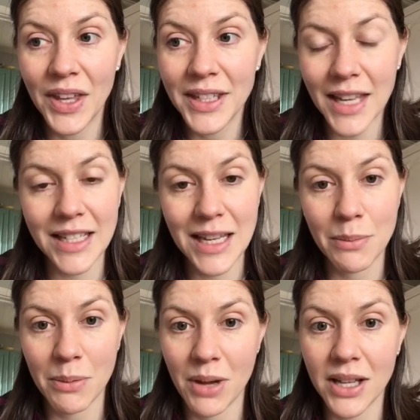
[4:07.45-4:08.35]
get it in
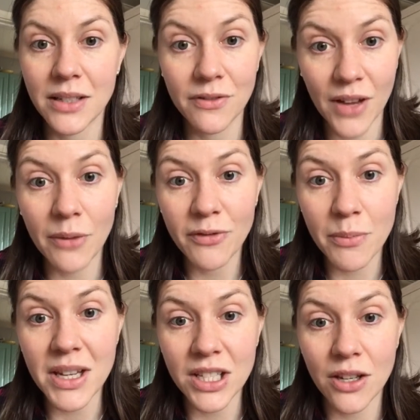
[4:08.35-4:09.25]
my mind and for
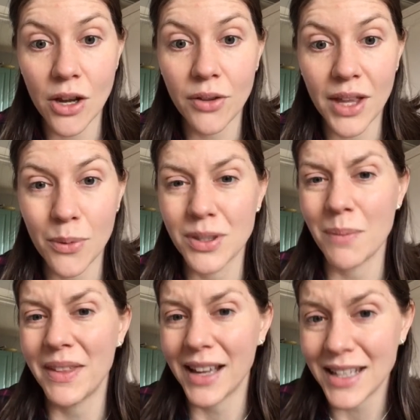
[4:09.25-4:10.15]
me to know that it was
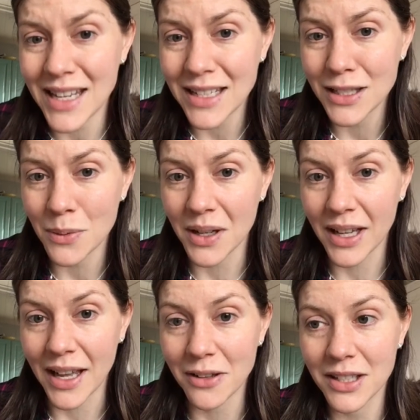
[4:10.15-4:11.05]
something I needed to
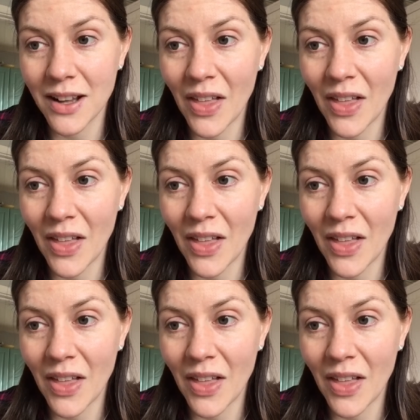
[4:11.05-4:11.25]
work out.